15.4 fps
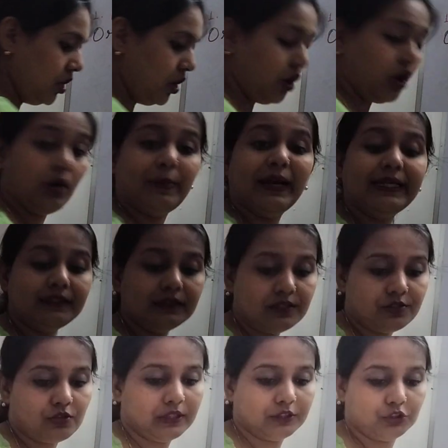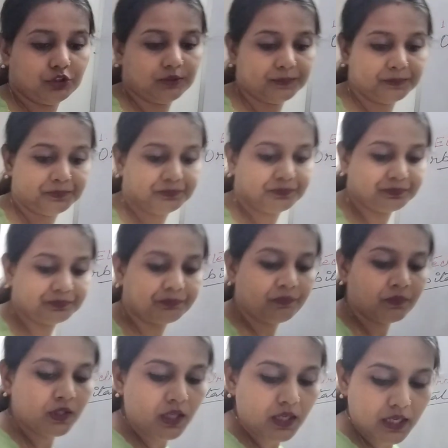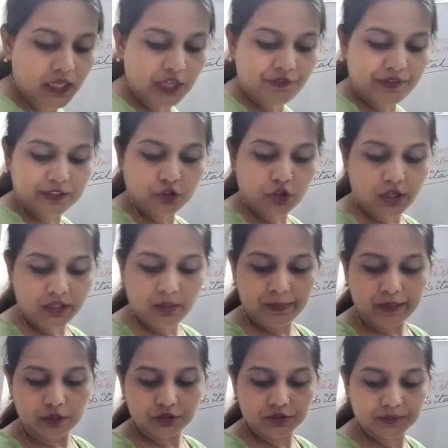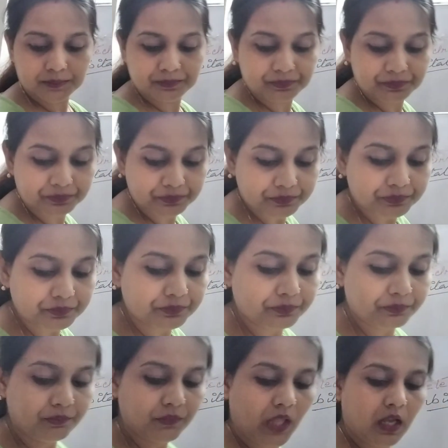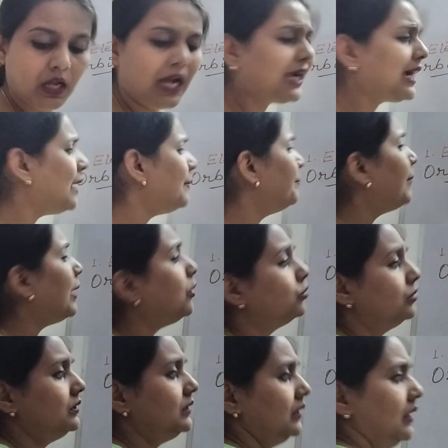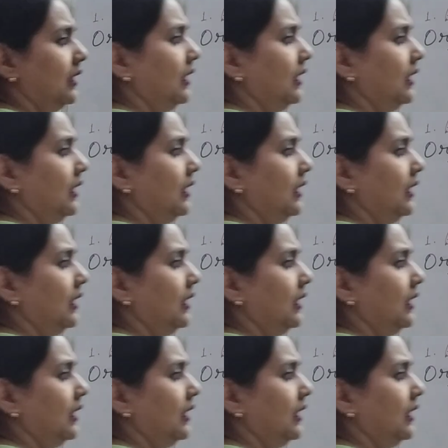Orbital structure. If I talk about a compound,